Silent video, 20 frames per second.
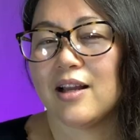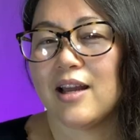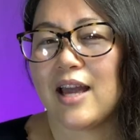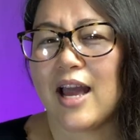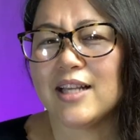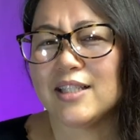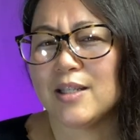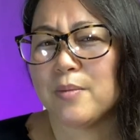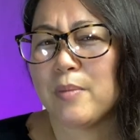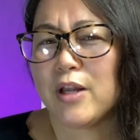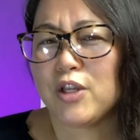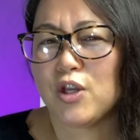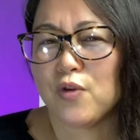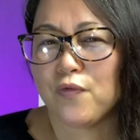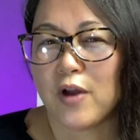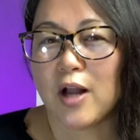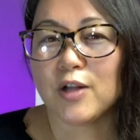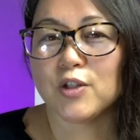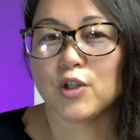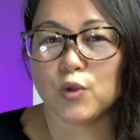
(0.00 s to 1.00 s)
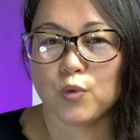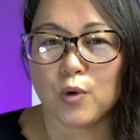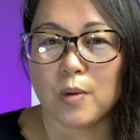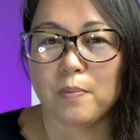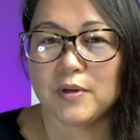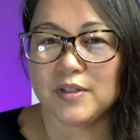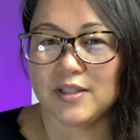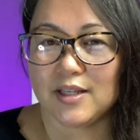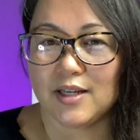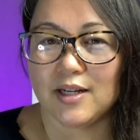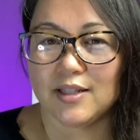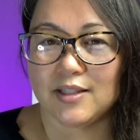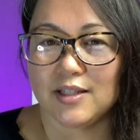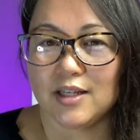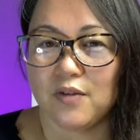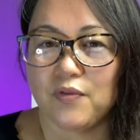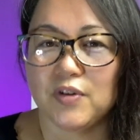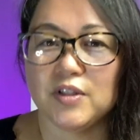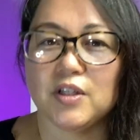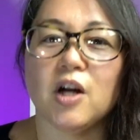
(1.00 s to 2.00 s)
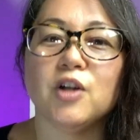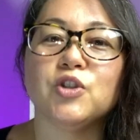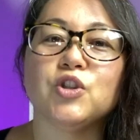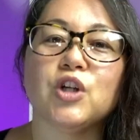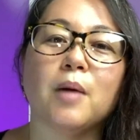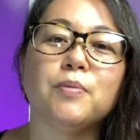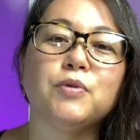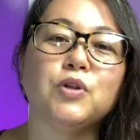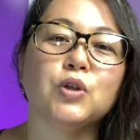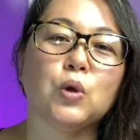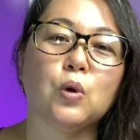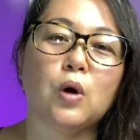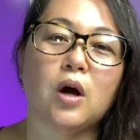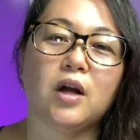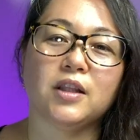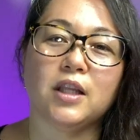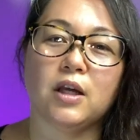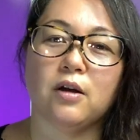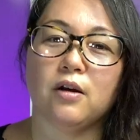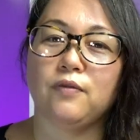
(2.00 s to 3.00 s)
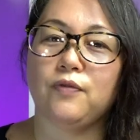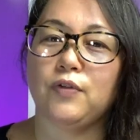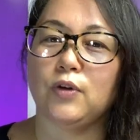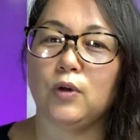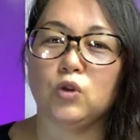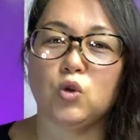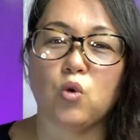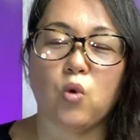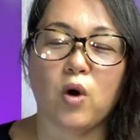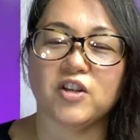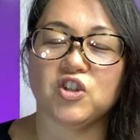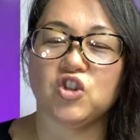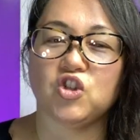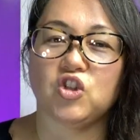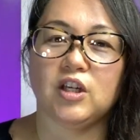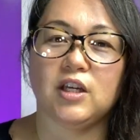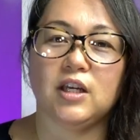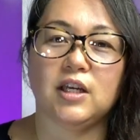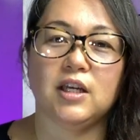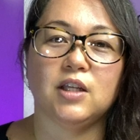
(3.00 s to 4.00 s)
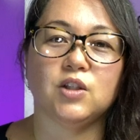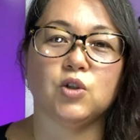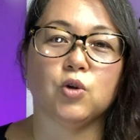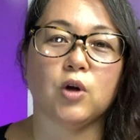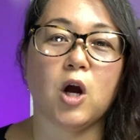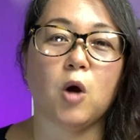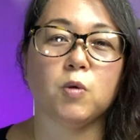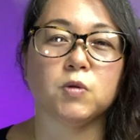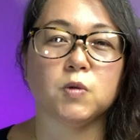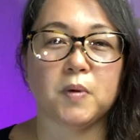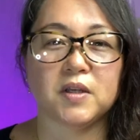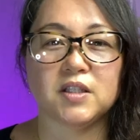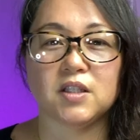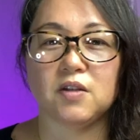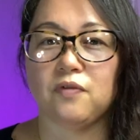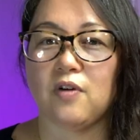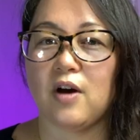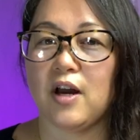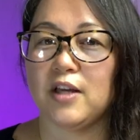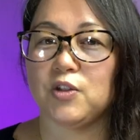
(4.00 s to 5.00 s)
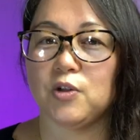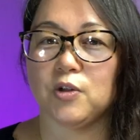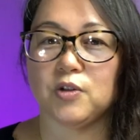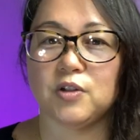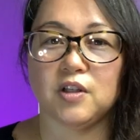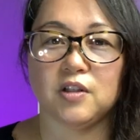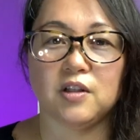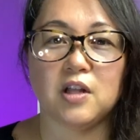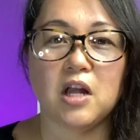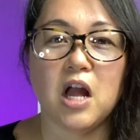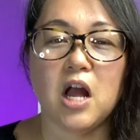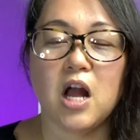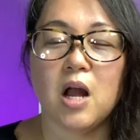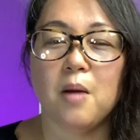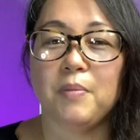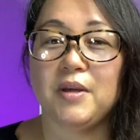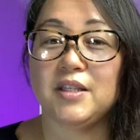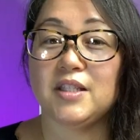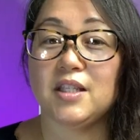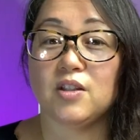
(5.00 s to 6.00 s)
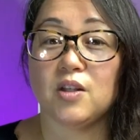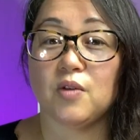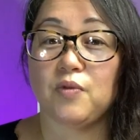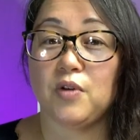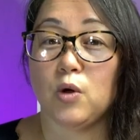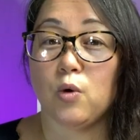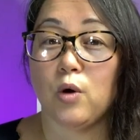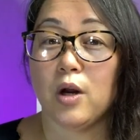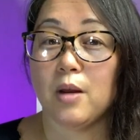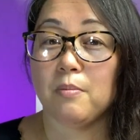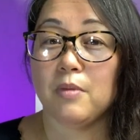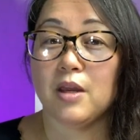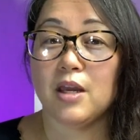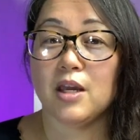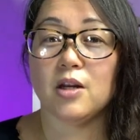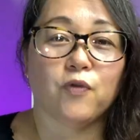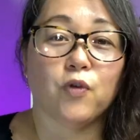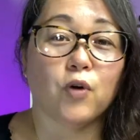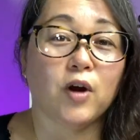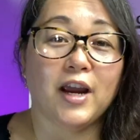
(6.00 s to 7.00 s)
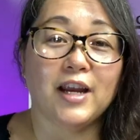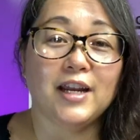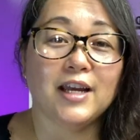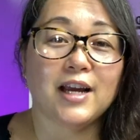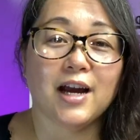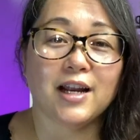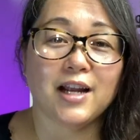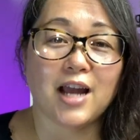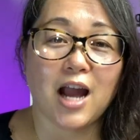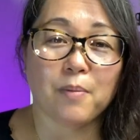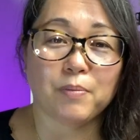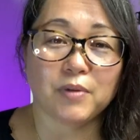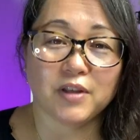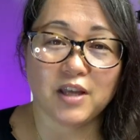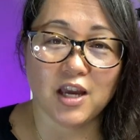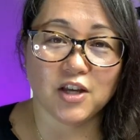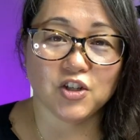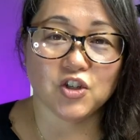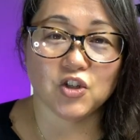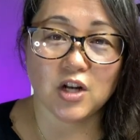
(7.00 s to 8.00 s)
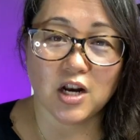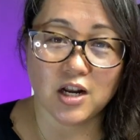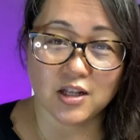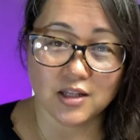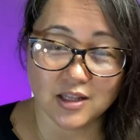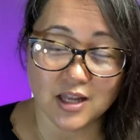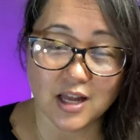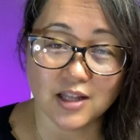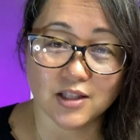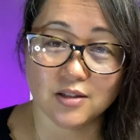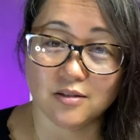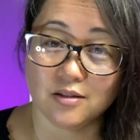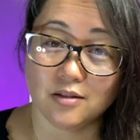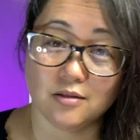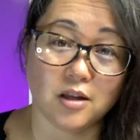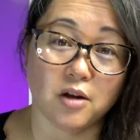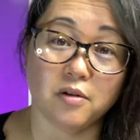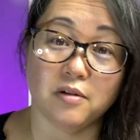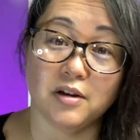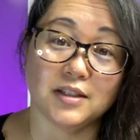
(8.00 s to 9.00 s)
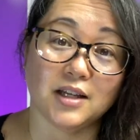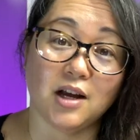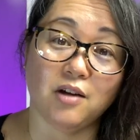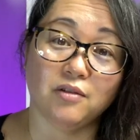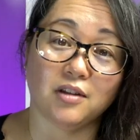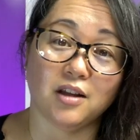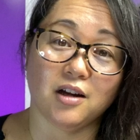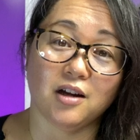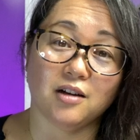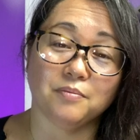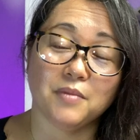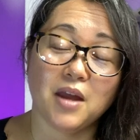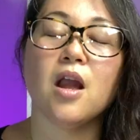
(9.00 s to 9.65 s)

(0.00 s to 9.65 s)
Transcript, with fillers: As a manufacturer's representative, it's our job to go out there and field questions or help specify certain pieces of equipment for any kind of application that there is out there.